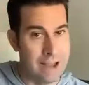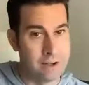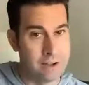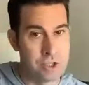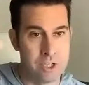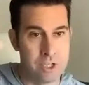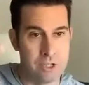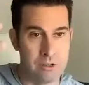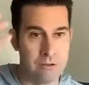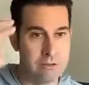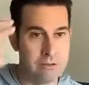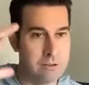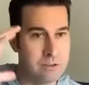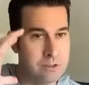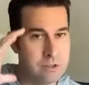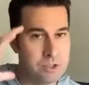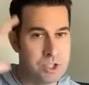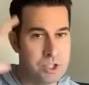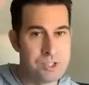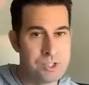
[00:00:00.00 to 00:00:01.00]
action.
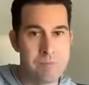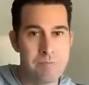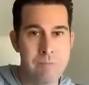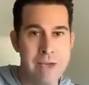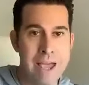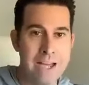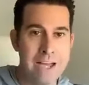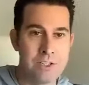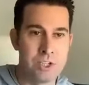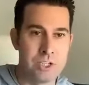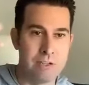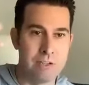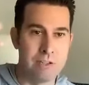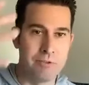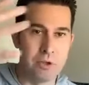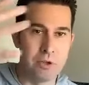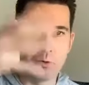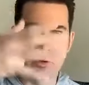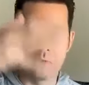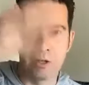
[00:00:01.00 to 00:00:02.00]
Just imagine
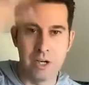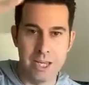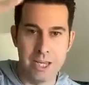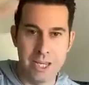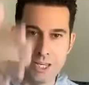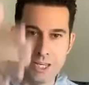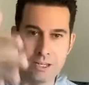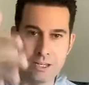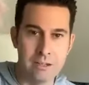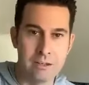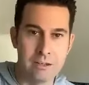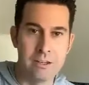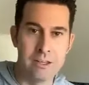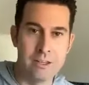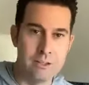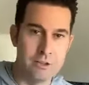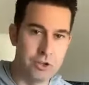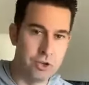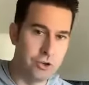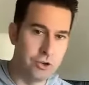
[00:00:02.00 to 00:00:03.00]
if you were in
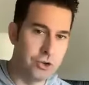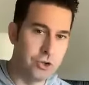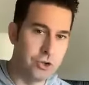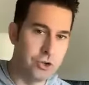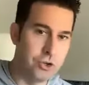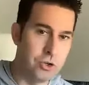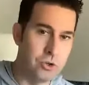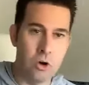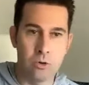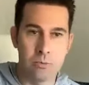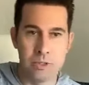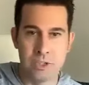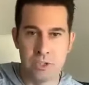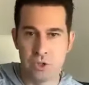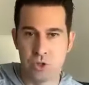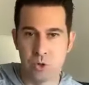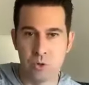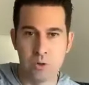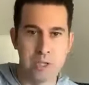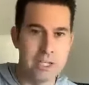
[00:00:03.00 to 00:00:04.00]
your new home,
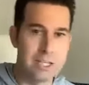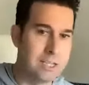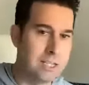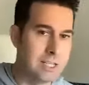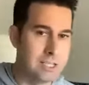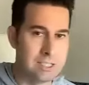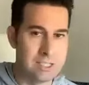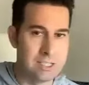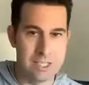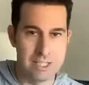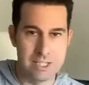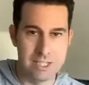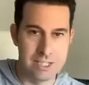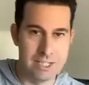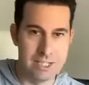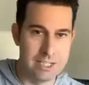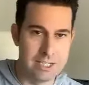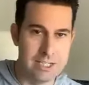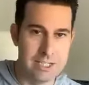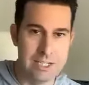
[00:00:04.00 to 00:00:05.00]
enjoying this, da da
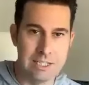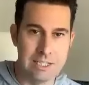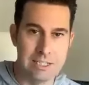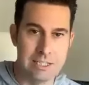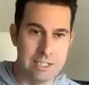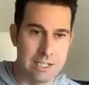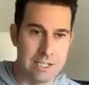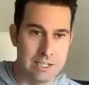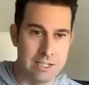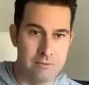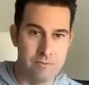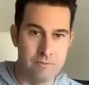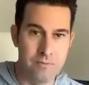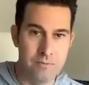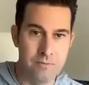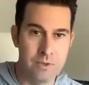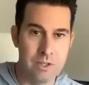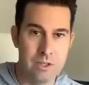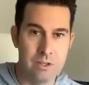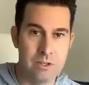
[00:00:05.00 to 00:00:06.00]
da da da da da,
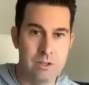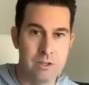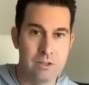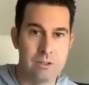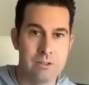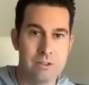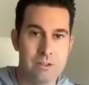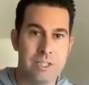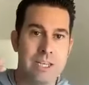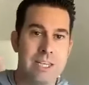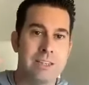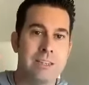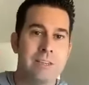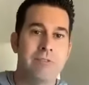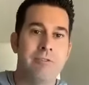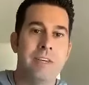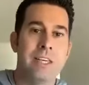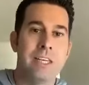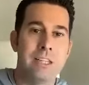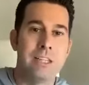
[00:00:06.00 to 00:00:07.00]
to get
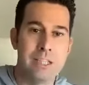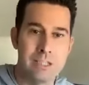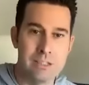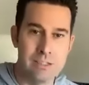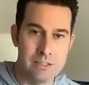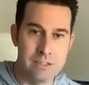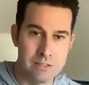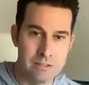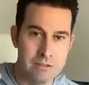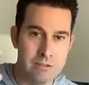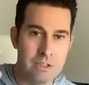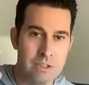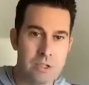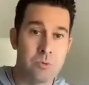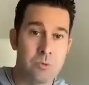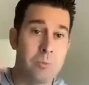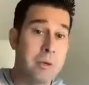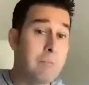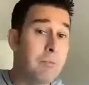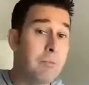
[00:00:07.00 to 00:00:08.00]
the feelings.
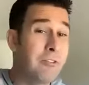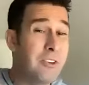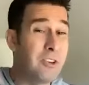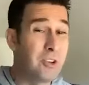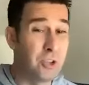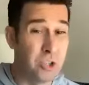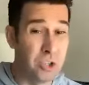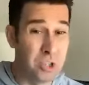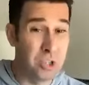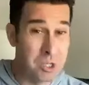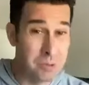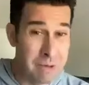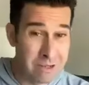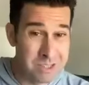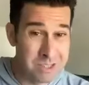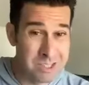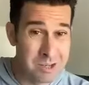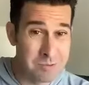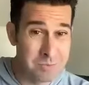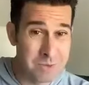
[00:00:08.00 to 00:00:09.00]
Because when people feel good
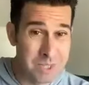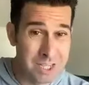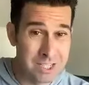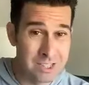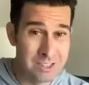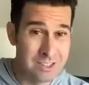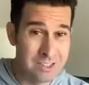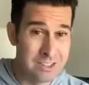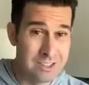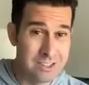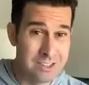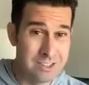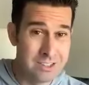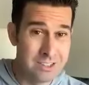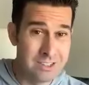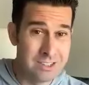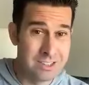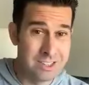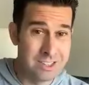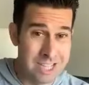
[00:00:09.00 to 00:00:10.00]
about something,
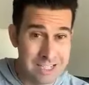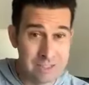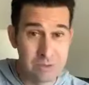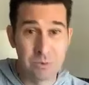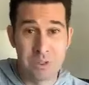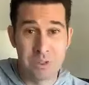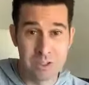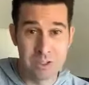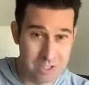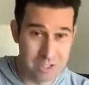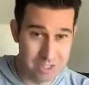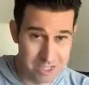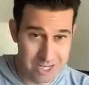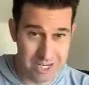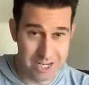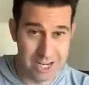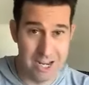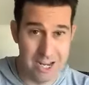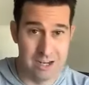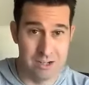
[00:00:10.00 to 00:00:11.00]
that's when they're going to
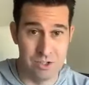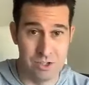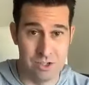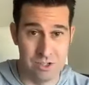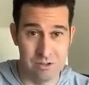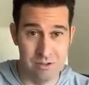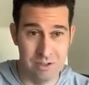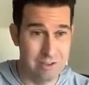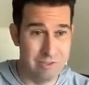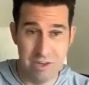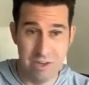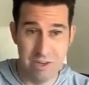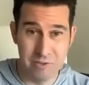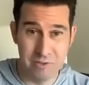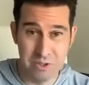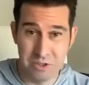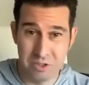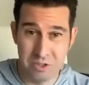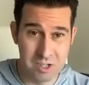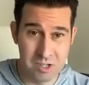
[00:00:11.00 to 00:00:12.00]
take action. If they
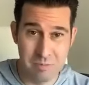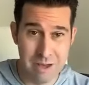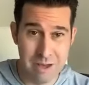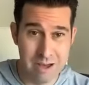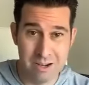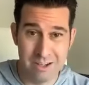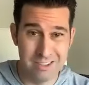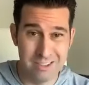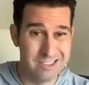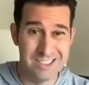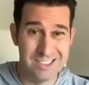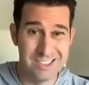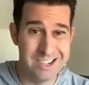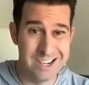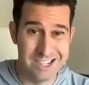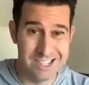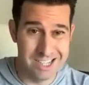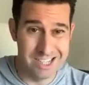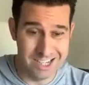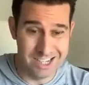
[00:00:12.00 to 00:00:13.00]
don't feel good about it,
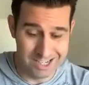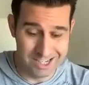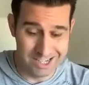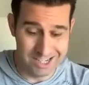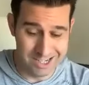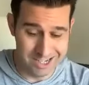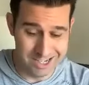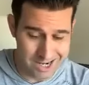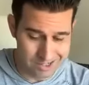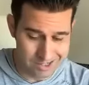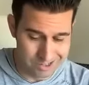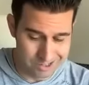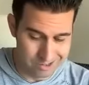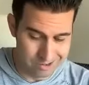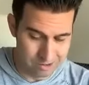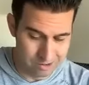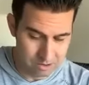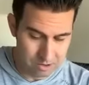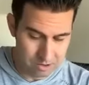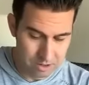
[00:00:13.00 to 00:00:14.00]
they're not taking any
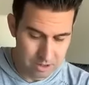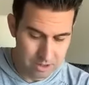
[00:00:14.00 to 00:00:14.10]
action.